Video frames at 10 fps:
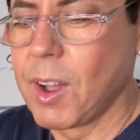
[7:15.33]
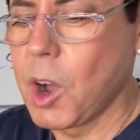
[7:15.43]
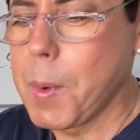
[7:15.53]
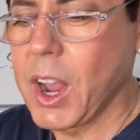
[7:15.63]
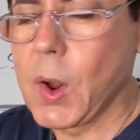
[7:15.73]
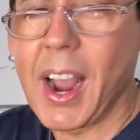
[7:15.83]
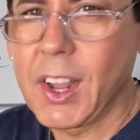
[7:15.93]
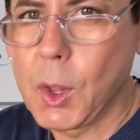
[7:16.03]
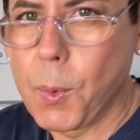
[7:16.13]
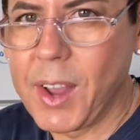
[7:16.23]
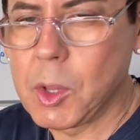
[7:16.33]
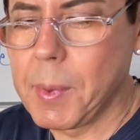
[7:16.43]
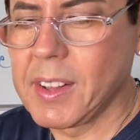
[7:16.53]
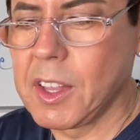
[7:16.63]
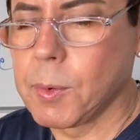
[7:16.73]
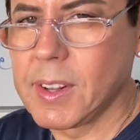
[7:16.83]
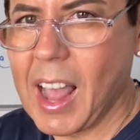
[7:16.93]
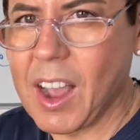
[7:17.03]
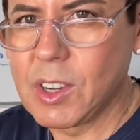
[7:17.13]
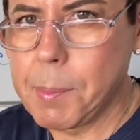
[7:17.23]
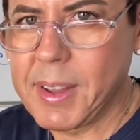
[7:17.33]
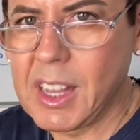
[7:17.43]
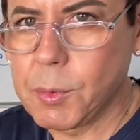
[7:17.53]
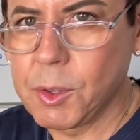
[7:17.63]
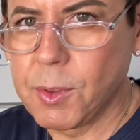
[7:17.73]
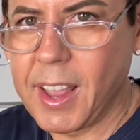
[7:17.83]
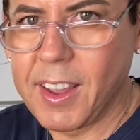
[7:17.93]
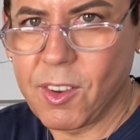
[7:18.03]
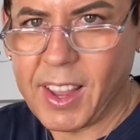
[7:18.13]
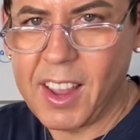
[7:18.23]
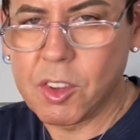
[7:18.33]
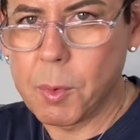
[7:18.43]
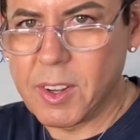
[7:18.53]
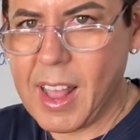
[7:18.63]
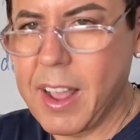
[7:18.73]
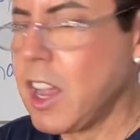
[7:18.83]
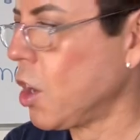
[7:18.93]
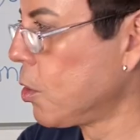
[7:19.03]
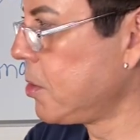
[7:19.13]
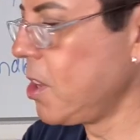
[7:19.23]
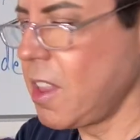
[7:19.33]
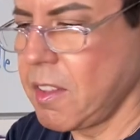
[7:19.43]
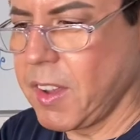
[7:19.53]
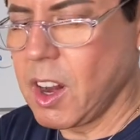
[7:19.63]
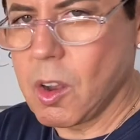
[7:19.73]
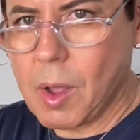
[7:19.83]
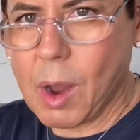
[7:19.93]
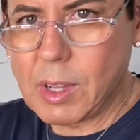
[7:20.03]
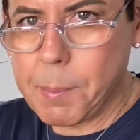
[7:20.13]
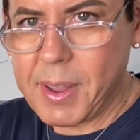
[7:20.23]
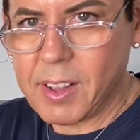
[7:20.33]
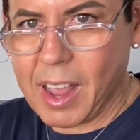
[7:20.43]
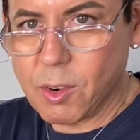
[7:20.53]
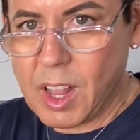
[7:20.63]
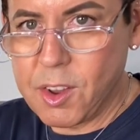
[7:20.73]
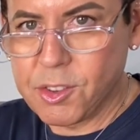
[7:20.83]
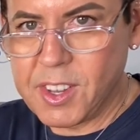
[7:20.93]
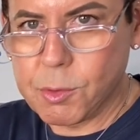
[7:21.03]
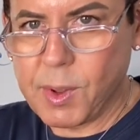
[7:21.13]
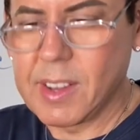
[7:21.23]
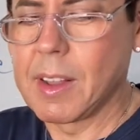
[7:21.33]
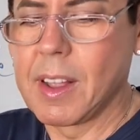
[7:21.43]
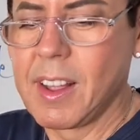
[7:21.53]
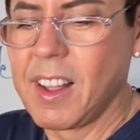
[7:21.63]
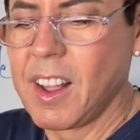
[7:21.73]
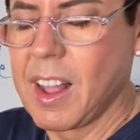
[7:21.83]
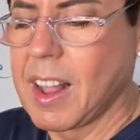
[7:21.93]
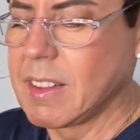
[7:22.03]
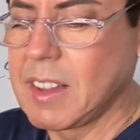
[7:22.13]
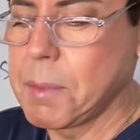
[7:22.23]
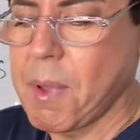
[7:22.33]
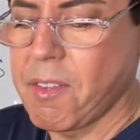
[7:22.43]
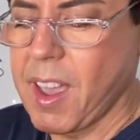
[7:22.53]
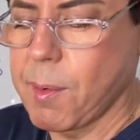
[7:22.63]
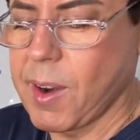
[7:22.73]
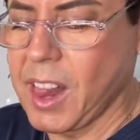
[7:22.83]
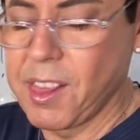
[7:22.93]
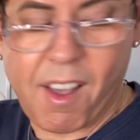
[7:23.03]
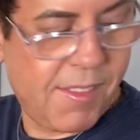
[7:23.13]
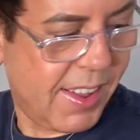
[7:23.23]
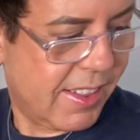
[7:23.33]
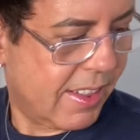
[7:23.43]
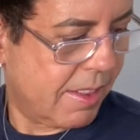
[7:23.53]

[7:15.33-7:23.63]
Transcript: Oh my god, I cannot wait to make this one. I'm gonna make this one today, okay? So we're gonna continue the video. I'm gonna make, I'm gonna use this one. This is my favorite, I love it.